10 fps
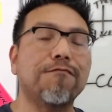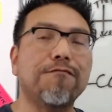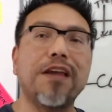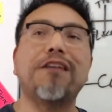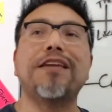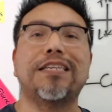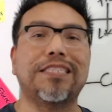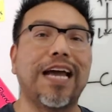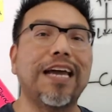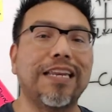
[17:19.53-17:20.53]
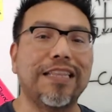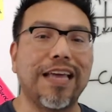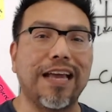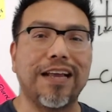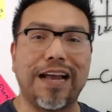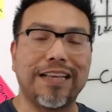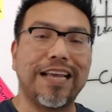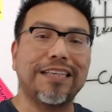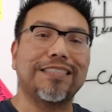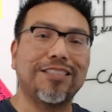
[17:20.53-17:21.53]
very excited that I
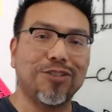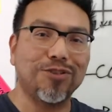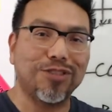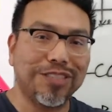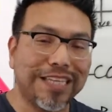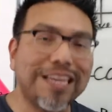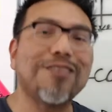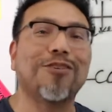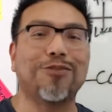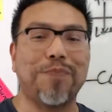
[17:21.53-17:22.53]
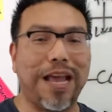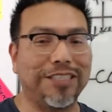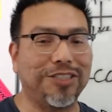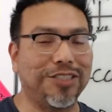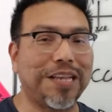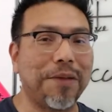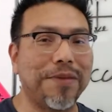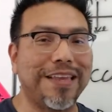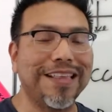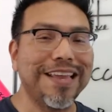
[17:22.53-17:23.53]
get to see those messages come
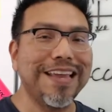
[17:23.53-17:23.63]
in.